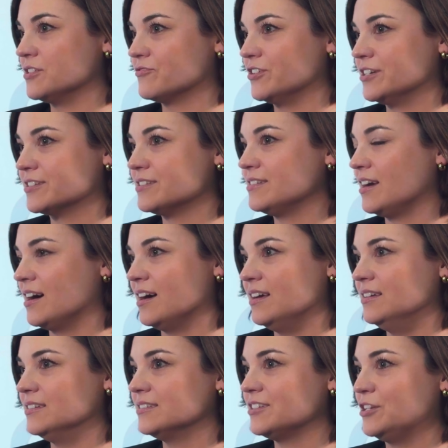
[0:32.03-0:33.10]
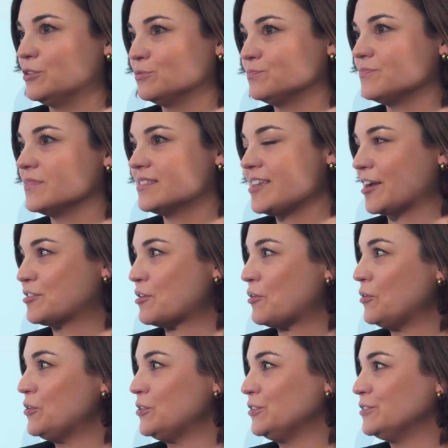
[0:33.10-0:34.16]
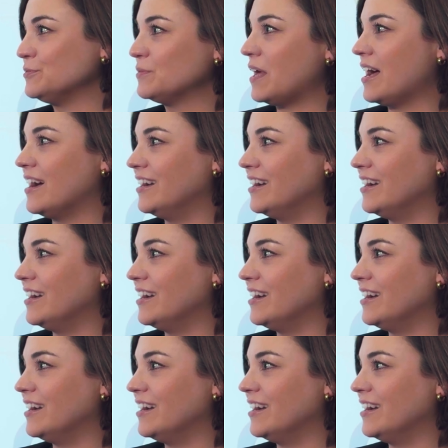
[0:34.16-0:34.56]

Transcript: different, technical